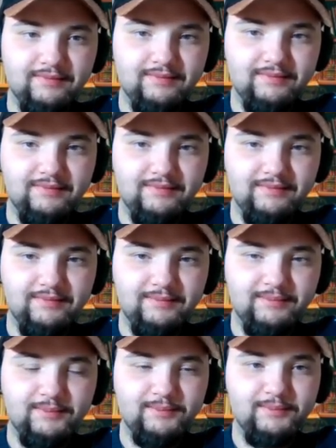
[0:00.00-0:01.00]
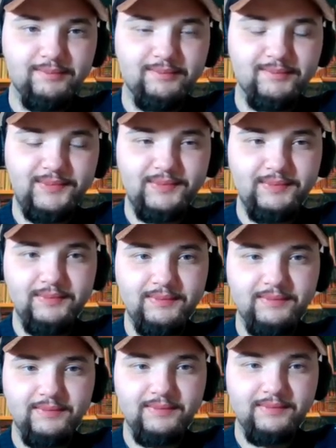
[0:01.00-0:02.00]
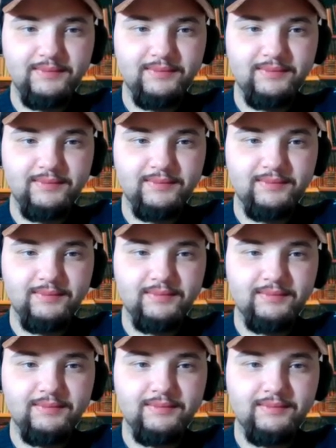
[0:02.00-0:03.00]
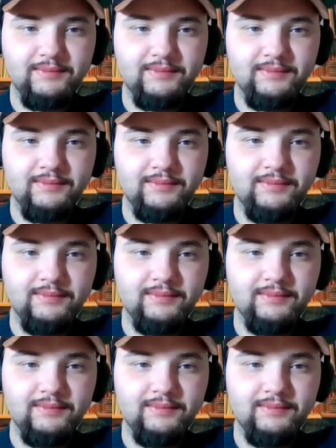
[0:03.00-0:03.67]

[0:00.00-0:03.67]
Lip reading: No words are spoken by the person on screen.